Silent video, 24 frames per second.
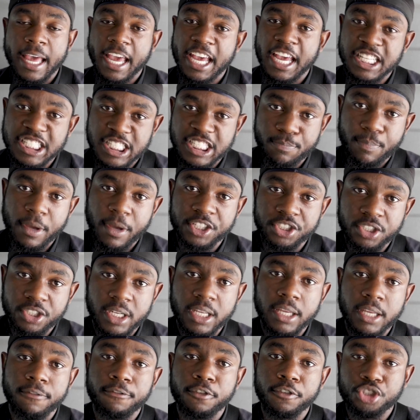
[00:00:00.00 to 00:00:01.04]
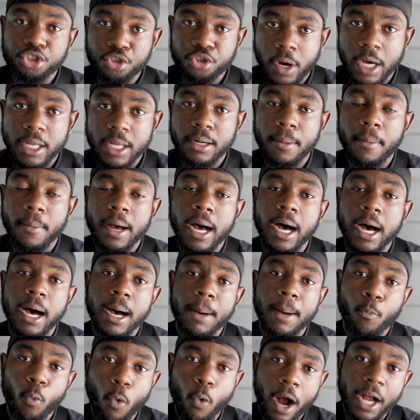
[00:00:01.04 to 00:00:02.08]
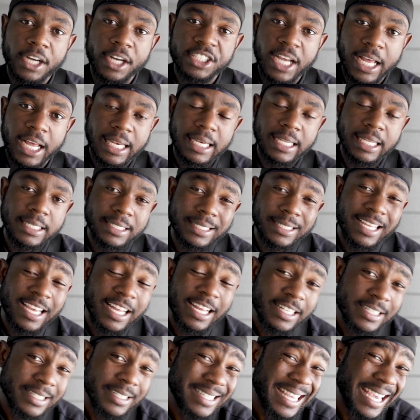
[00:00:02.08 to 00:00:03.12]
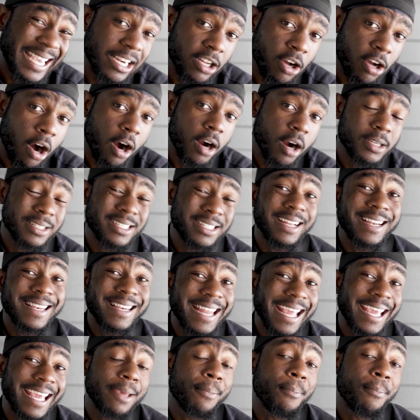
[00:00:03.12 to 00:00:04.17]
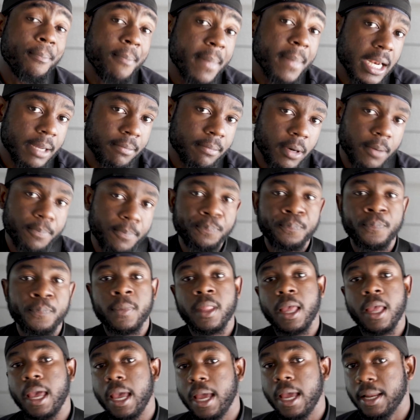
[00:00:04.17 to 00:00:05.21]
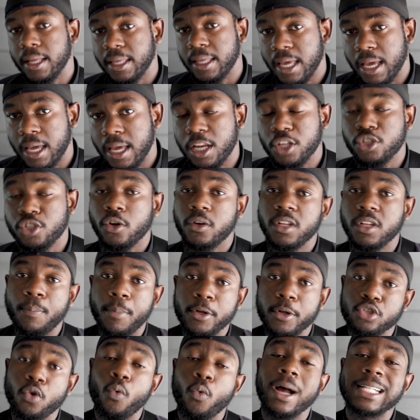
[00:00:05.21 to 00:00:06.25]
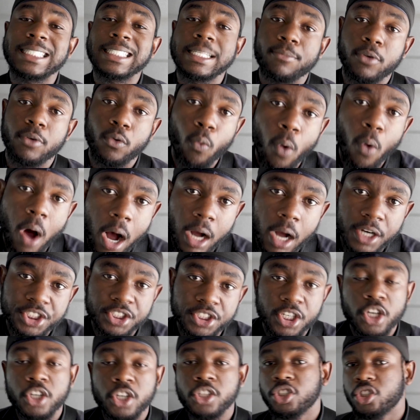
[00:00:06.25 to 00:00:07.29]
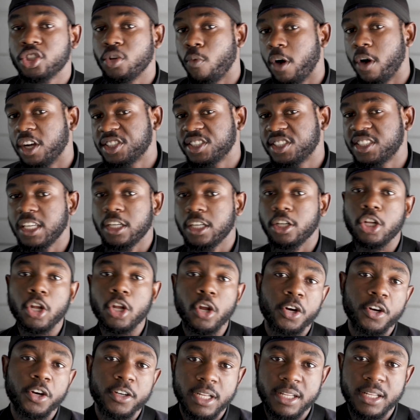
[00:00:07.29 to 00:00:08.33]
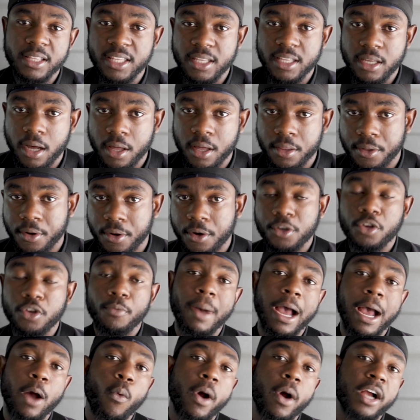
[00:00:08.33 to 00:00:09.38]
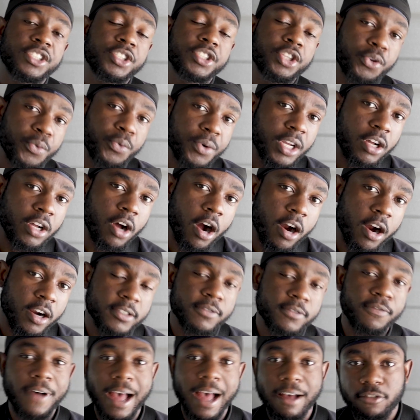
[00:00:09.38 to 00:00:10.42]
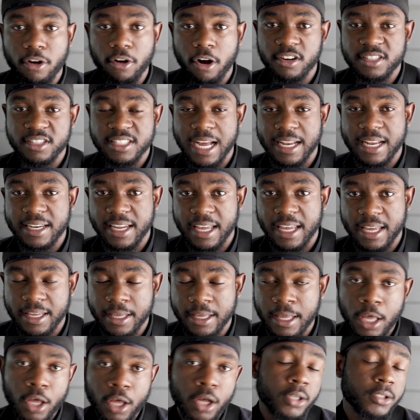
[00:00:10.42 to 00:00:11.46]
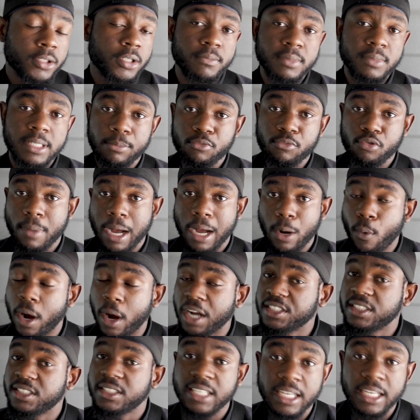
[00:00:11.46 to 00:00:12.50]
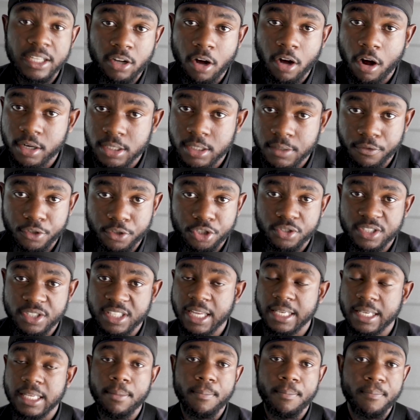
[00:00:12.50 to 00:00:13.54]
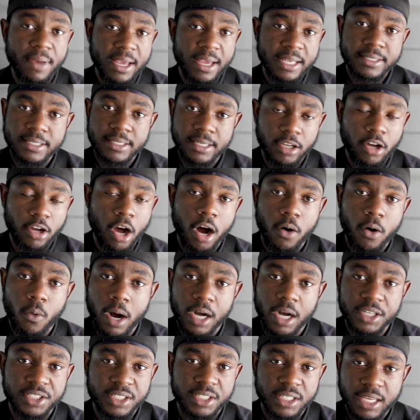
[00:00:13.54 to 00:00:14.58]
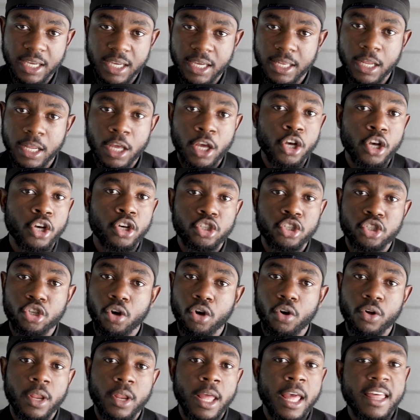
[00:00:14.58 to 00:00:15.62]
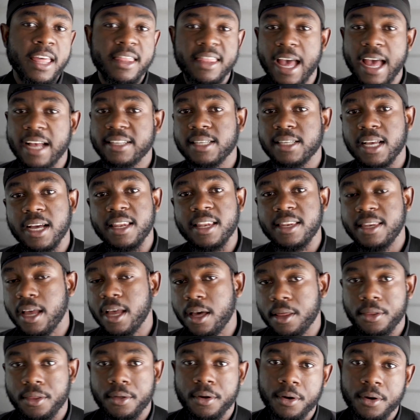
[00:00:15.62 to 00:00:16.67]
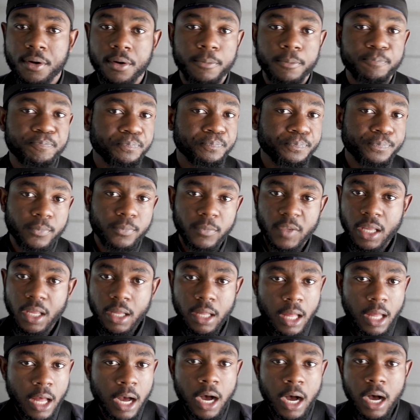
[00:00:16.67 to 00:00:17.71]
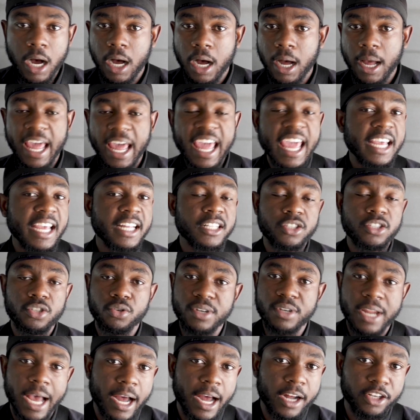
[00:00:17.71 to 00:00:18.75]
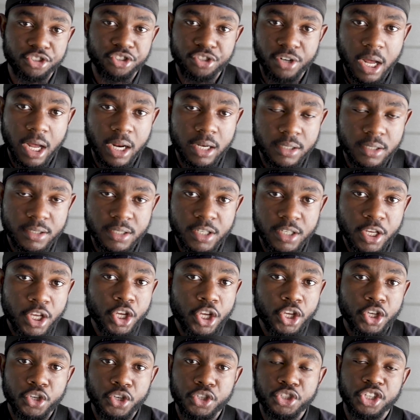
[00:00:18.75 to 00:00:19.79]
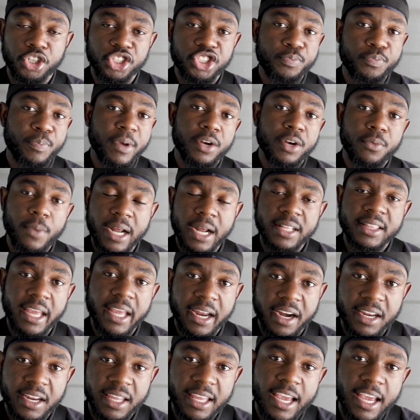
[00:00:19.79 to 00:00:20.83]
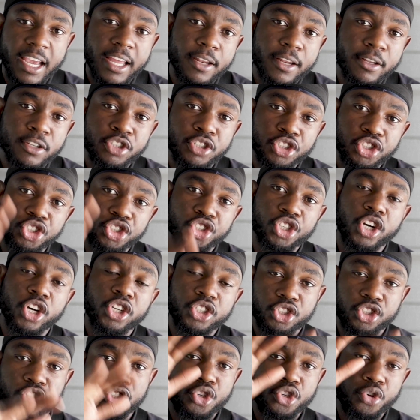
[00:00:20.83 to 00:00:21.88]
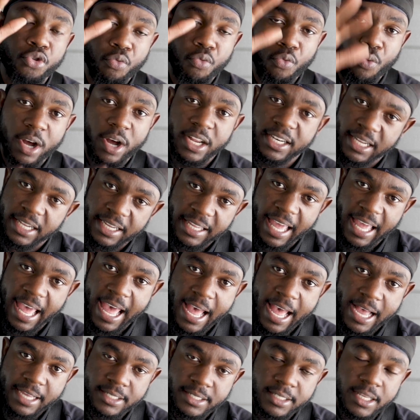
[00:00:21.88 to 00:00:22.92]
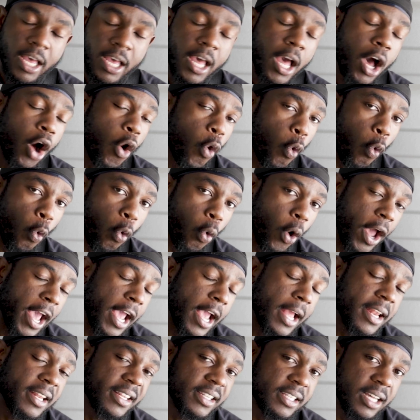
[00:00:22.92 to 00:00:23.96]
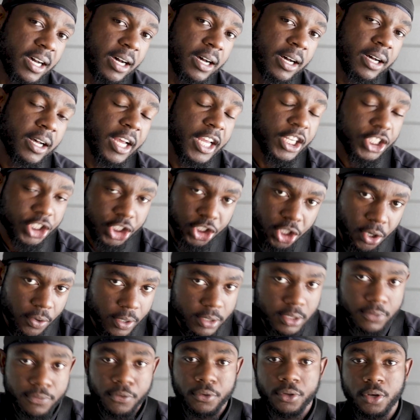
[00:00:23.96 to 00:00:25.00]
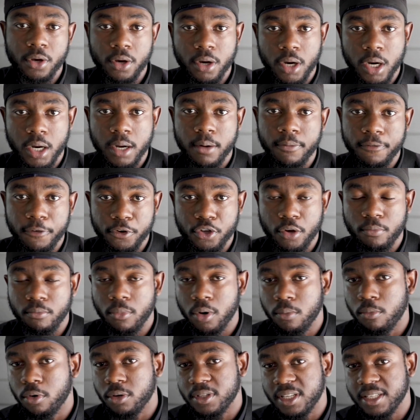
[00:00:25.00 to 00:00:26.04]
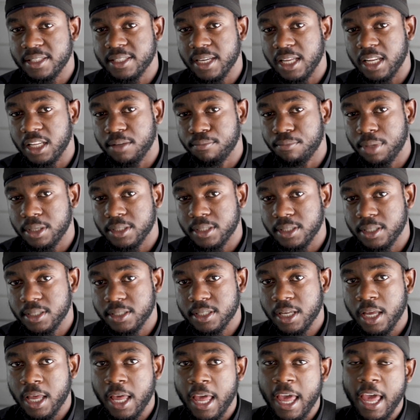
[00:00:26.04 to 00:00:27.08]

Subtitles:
And especially if you're trying to wash at least 10 cars a day minimum. And again, it all depends on what type of wash. Some wash take longer than the other. You might wash 3 cars, 5 cars that day. Sometimes you might wash 10 cars if you just get the basic car wash again. So that's another $800 to $900 you just spend right there again, just to run the gas and the insurance for your mobile detailing business.